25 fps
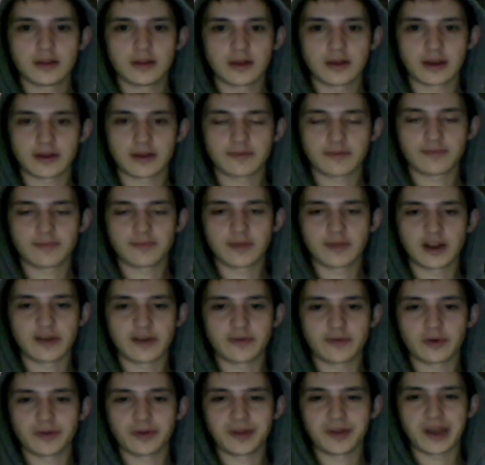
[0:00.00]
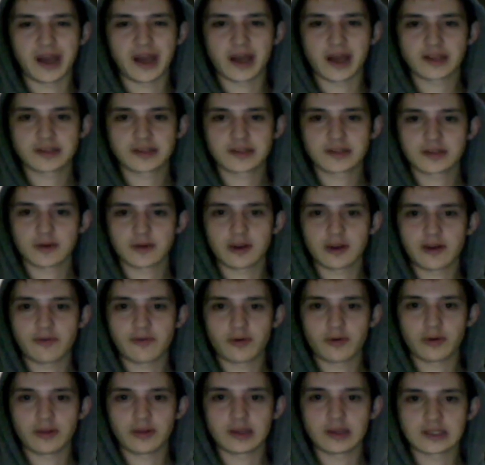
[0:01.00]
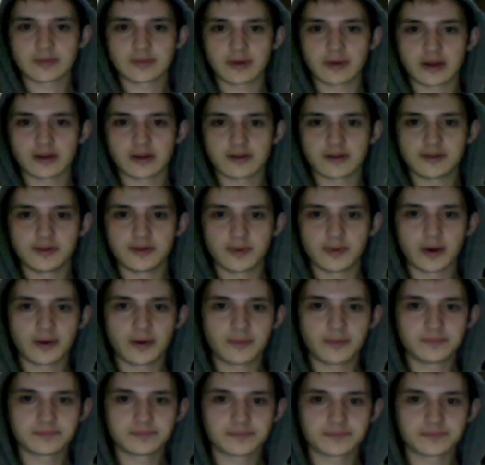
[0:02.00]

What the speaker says: Like they never really asked, so I never really explained it too well.